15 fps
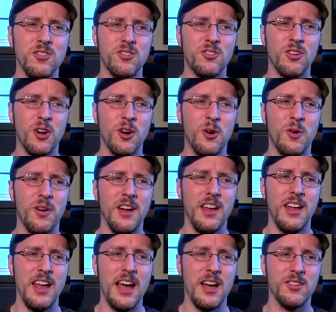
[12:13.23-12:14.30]
So
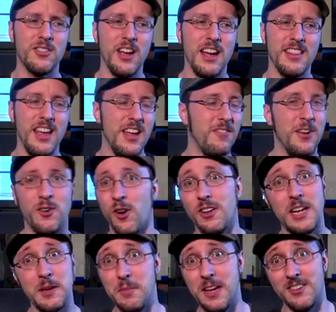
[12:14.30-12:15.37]
outside of that, if you
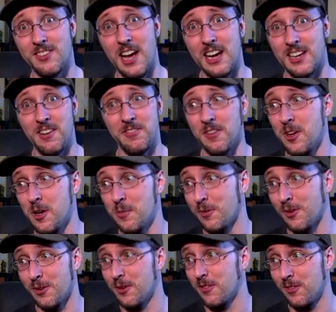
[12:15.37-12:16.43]
don't like Miyazaki
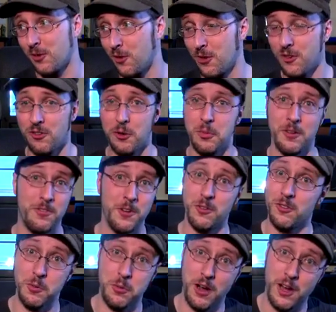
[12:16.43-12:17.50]
films or Studio Ghibli
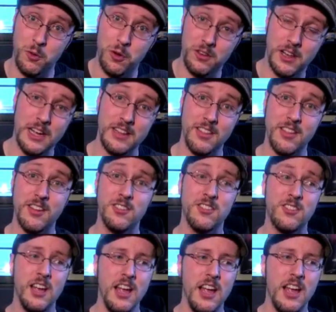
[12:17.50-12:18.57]
films, you probably won't like
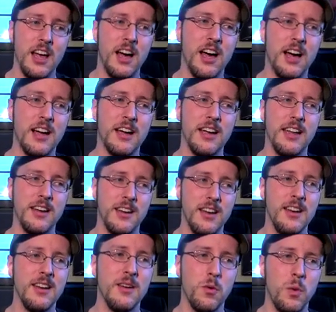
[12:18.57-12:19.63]
this. And
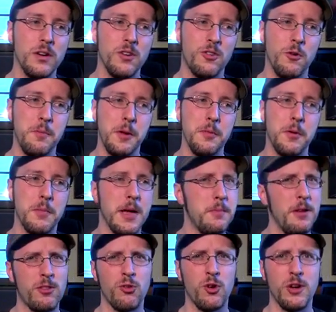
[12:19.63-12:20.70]
one or two people might
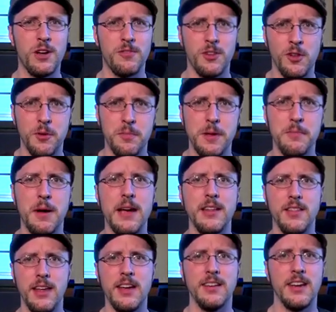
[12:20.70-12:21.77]
be thrown off a little bit
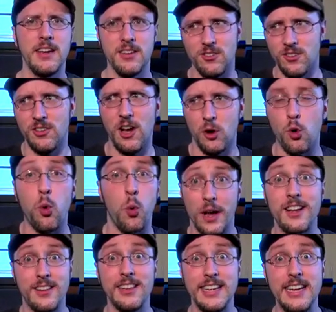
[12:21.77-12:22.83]
by the ending and just how
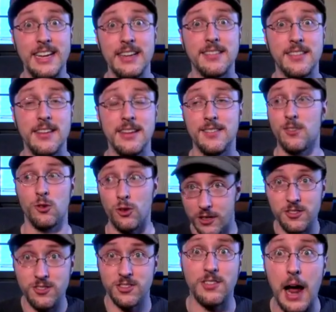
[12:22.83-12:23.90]
quickly it sort
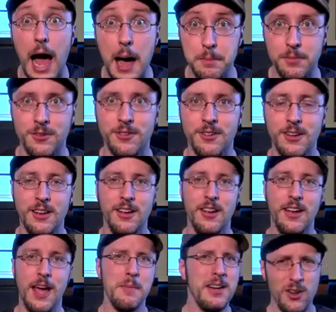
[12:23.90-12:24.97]
of stops.
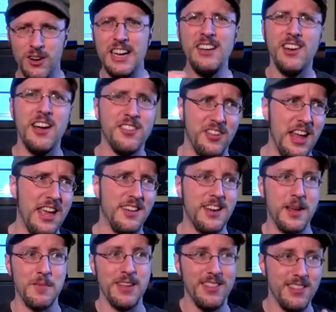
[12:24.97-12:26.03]
I mean, no, it does end.
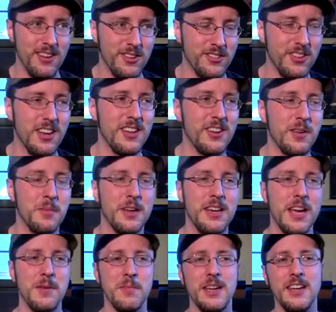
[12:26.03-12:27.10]
I mean, there's an ending,
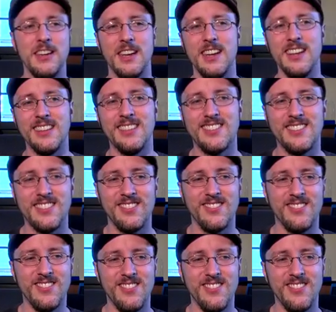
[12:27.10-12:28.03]
but I mean, it's,